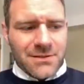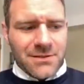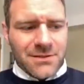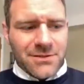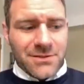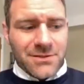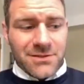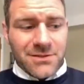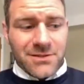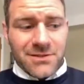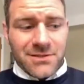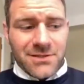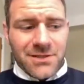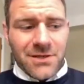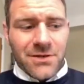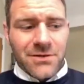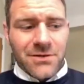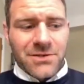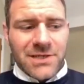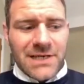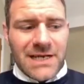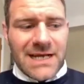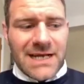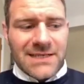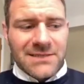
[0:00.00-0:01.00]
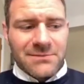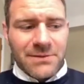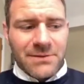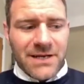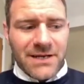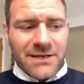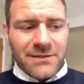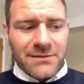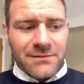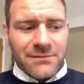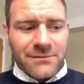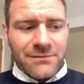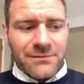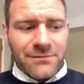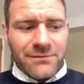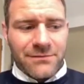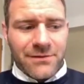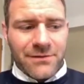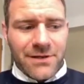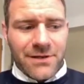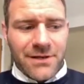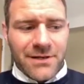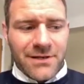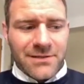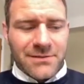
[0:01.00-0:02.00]
just the social aspect of
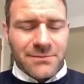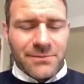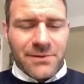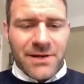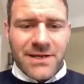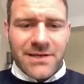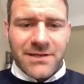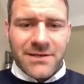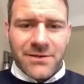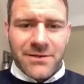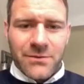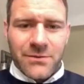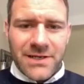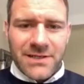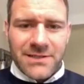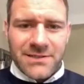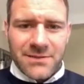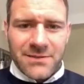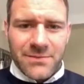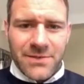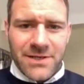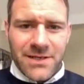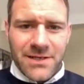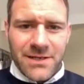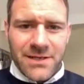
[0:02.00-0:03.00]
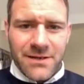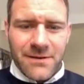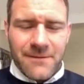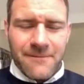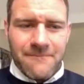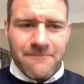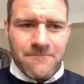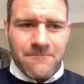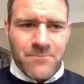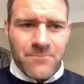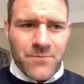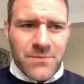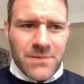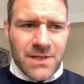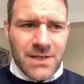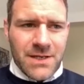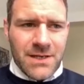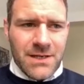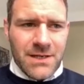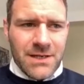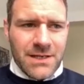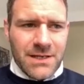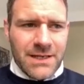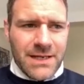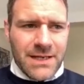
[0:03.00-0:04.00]
kind of spreading your wings a bit and
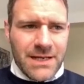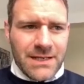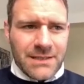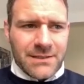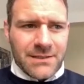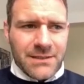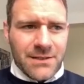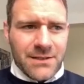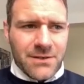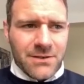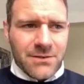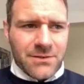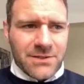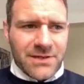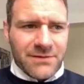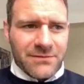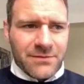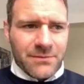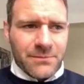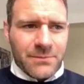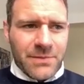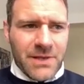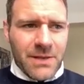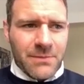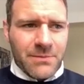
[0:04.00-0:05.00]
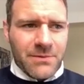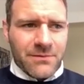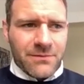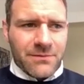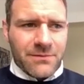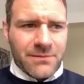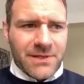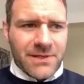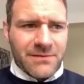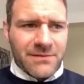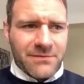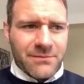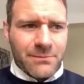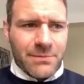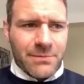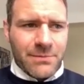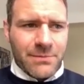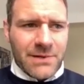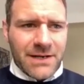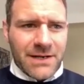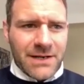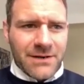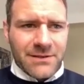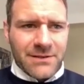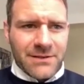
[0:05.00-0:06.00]
getting to know different people from different
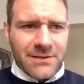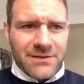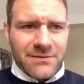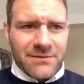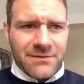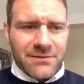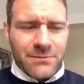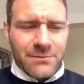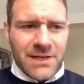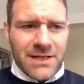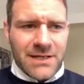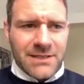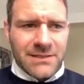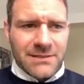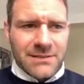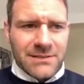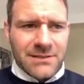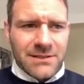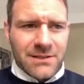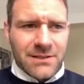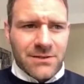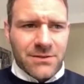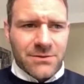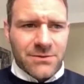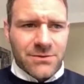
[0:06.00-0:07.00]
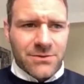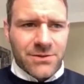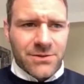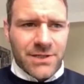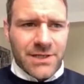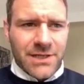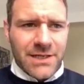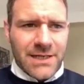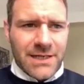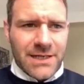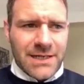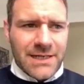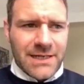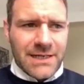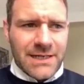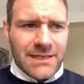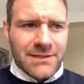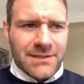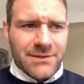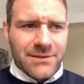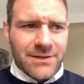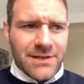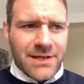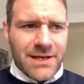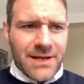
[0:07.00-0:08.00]
backgrounds, different places in the country.
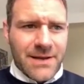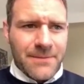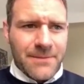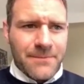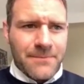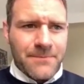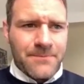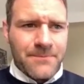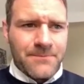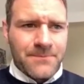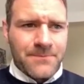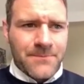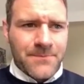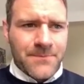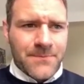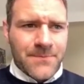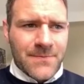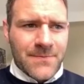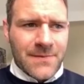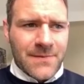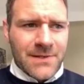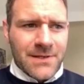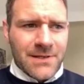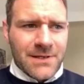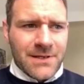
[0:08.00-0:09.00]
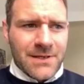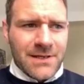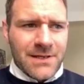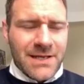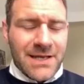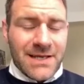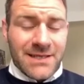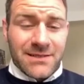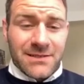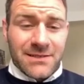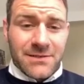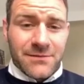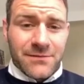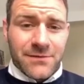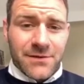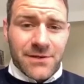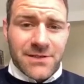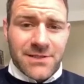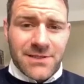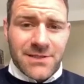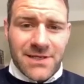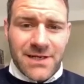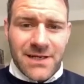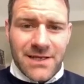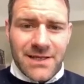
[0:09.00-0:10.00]
And yeah, the
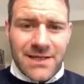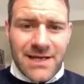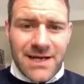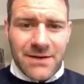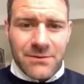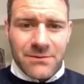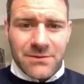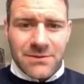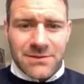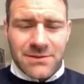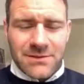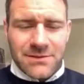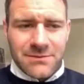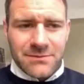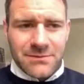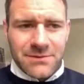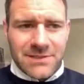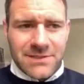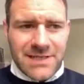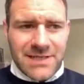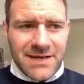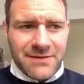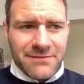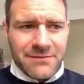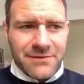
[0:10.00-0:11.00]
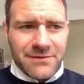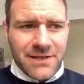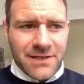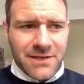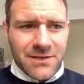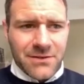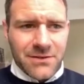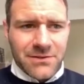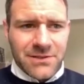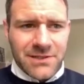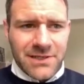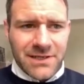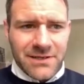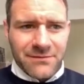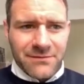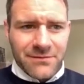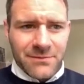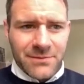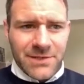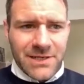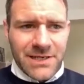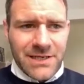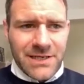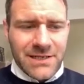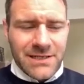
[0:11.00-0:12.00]
diversity of that was definitely a good thing for
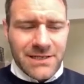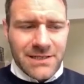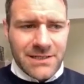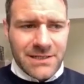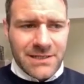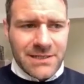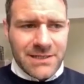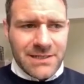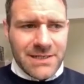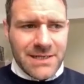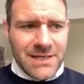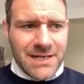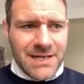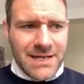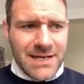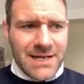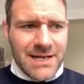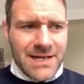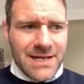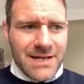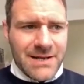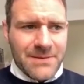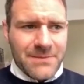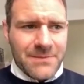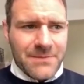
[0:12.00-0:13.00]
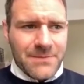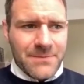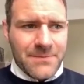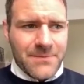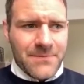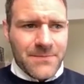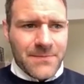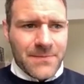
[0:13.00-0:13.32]
me. And